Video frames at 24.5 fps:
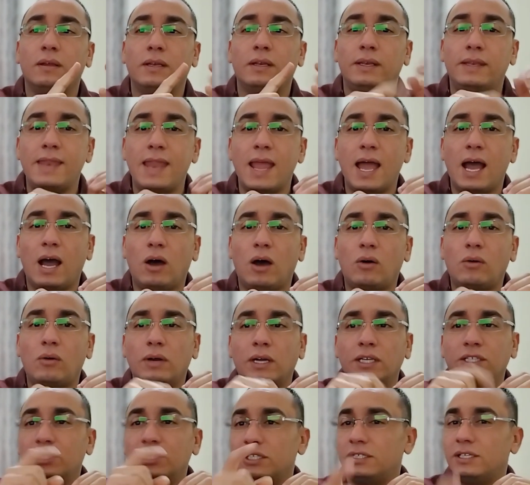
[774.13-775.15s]

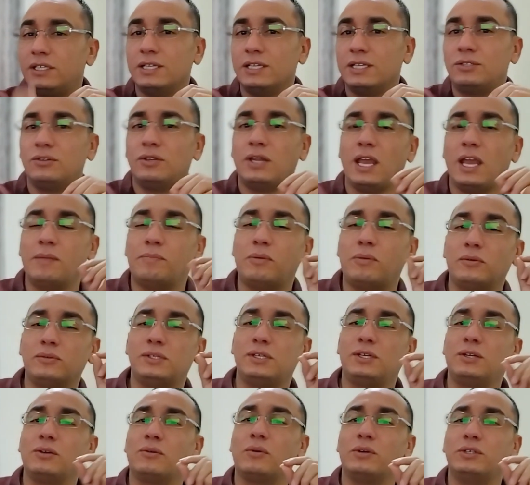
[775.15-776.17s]
Now, just yesterday,
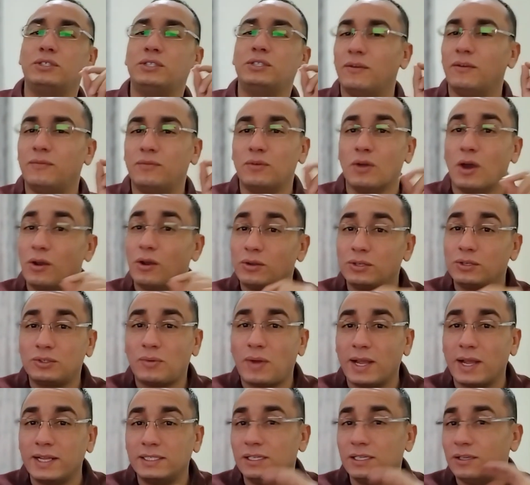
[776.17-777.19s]
posted the question: If you are not
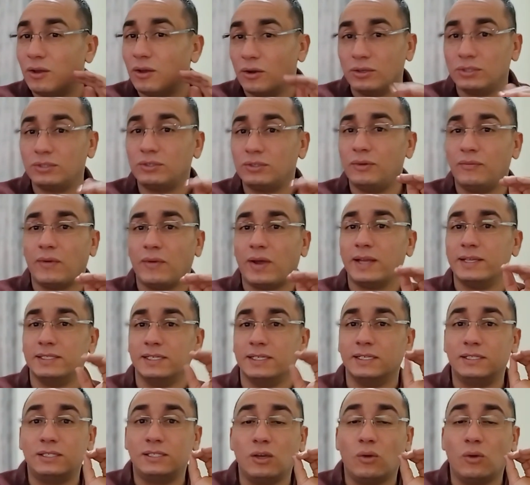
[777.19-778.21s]
writing, you are not
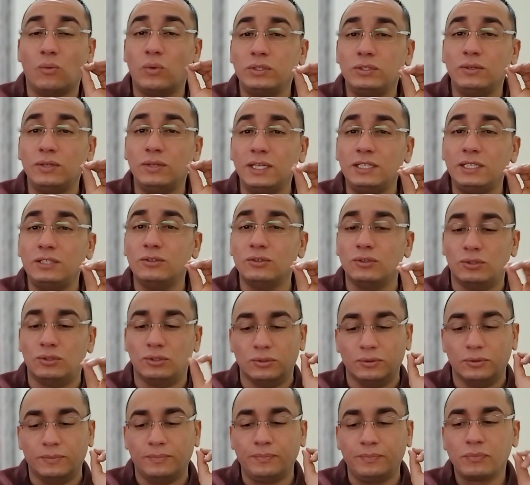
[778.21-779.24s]
revising. So, what you need to
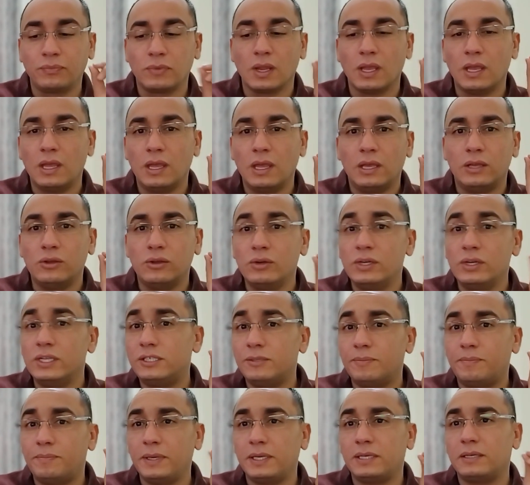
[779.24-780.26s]
do you need
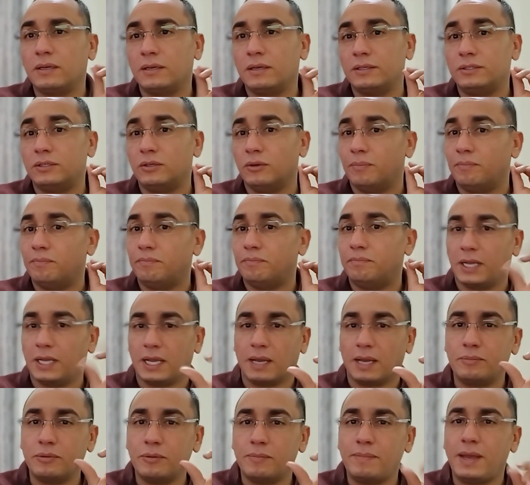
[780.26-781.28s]
to pick, to
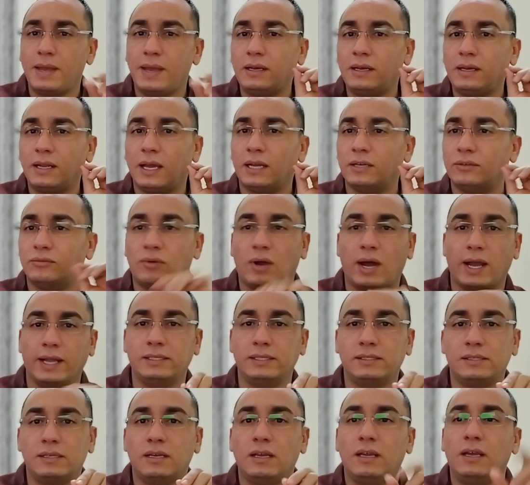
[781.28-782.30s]
pick up your pen and
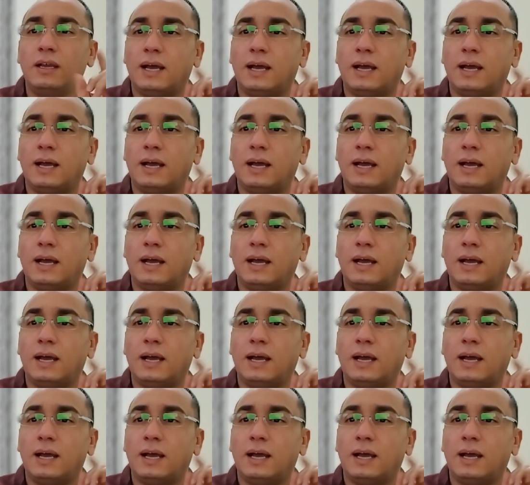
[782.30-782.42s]
write.